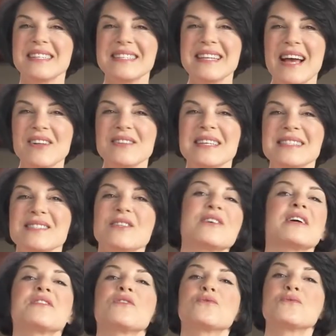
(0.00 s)
Now let's look
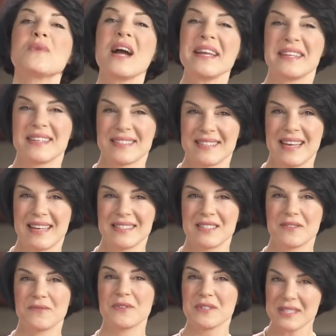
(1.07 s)
at the writing
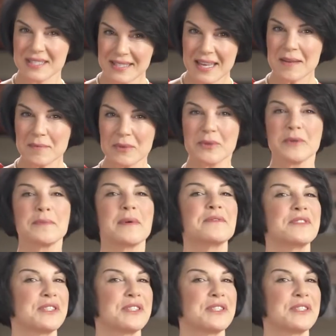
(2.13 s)
test for the same group of